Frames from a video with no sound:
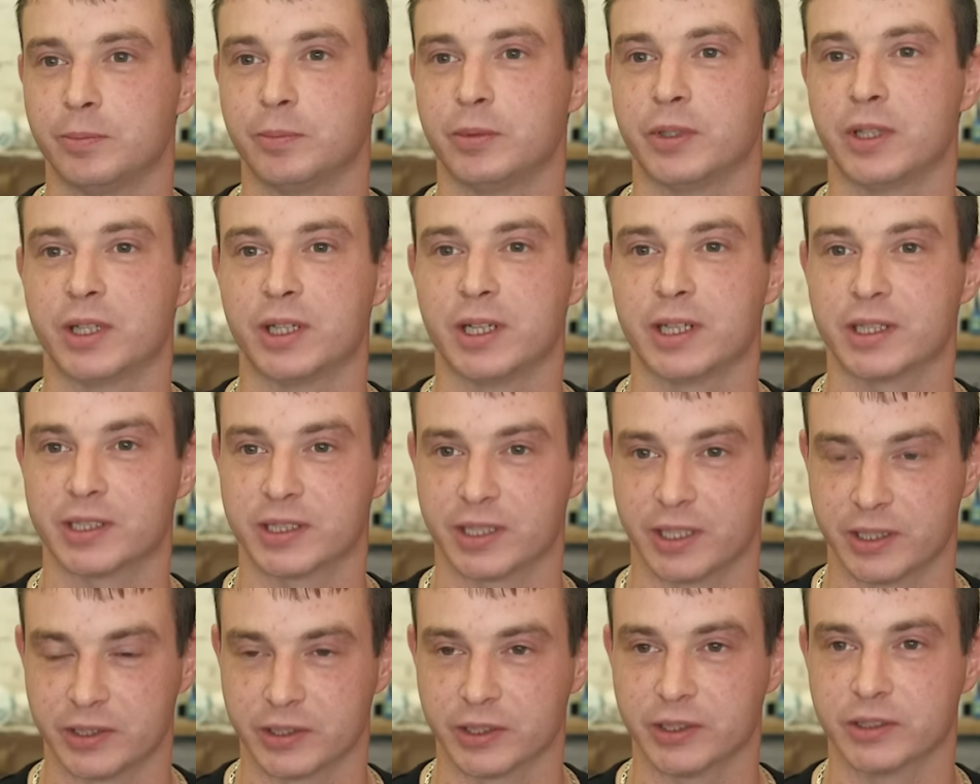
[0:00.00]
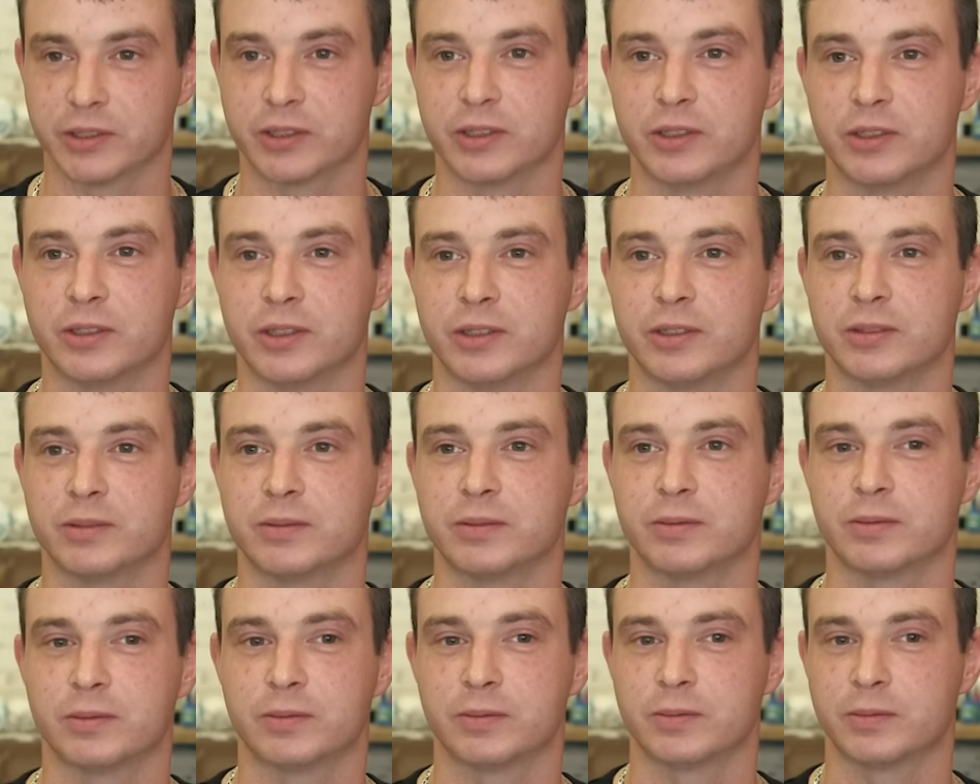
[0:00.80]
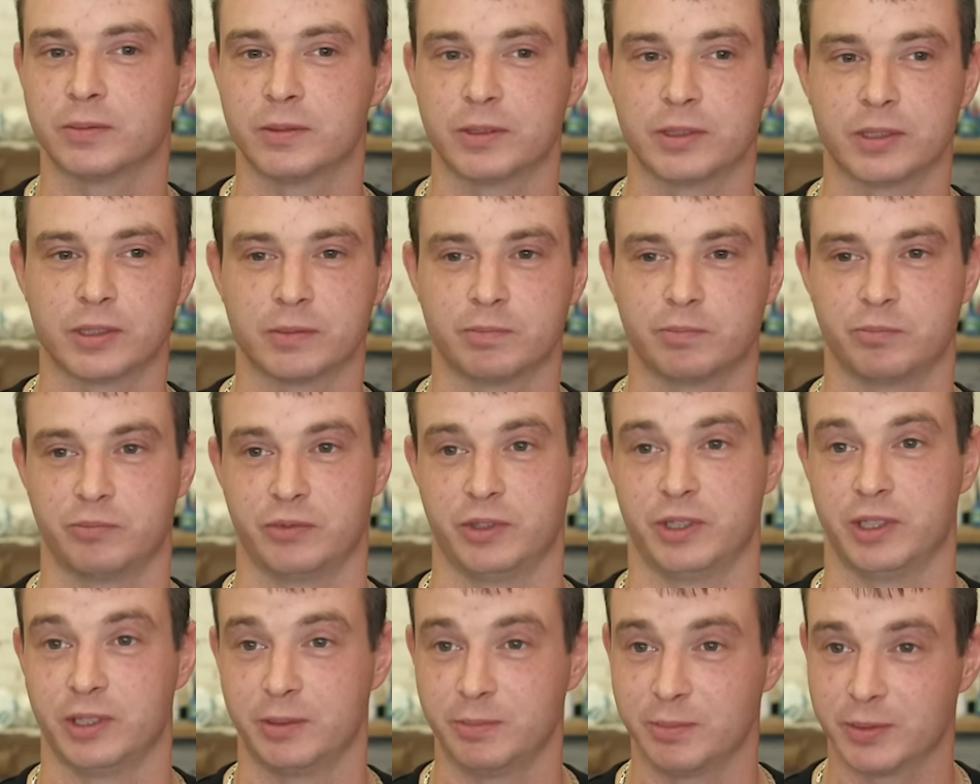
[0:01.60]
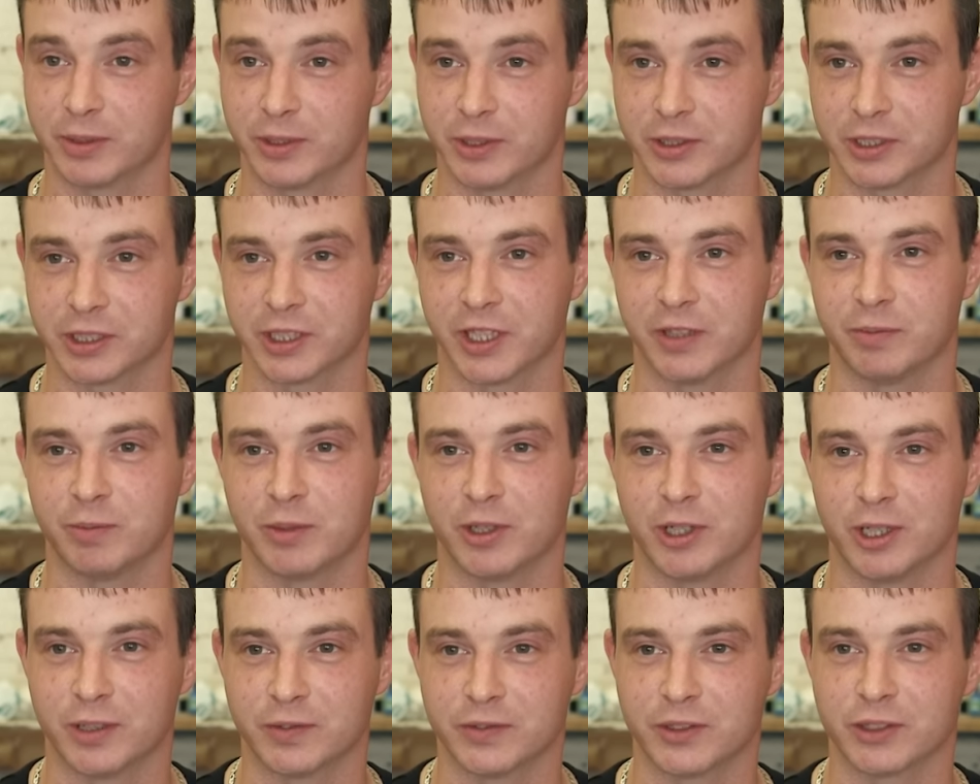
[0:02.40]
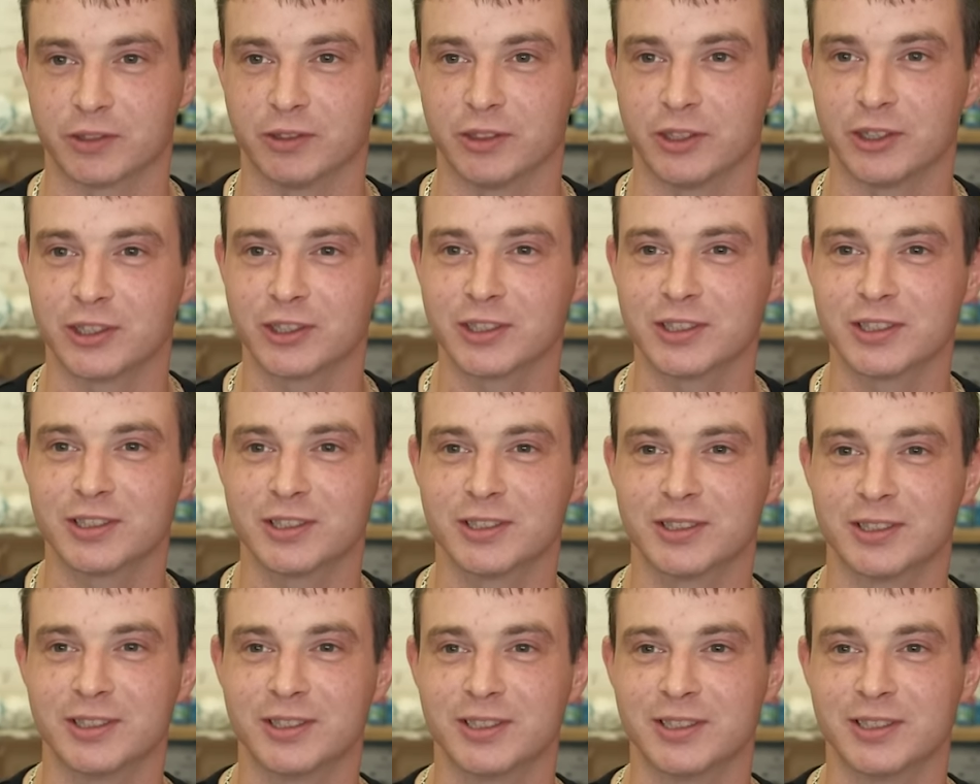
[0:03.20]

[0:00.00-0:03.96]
but the last sentence I've done was brilliant because it gave my life to Christ.